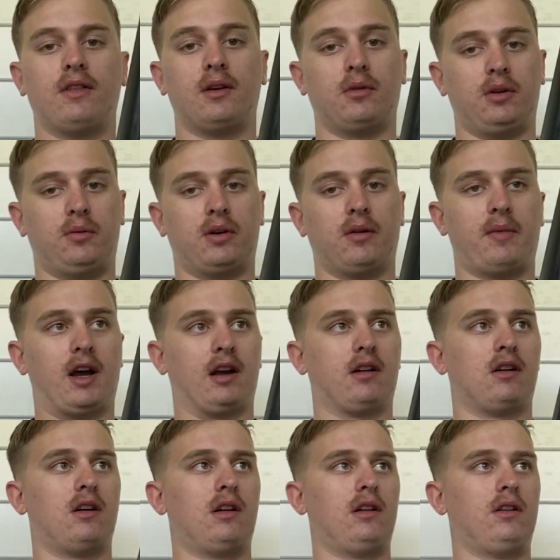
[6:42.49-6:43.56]
And then when you put them back
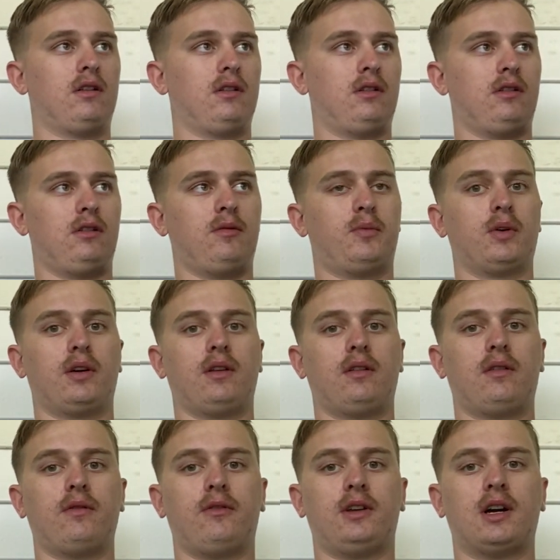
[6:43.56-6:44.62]
on, you put
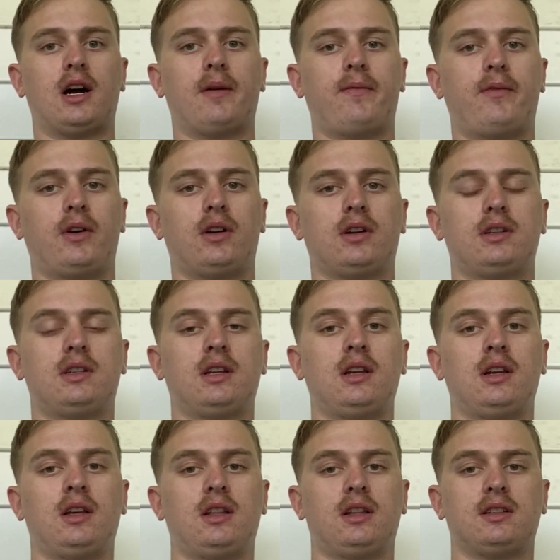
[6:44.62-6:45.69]
the top first,
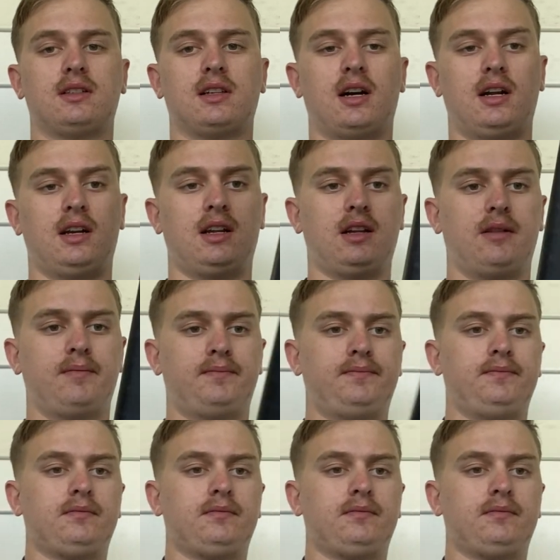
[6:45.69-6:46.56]
then slide it in.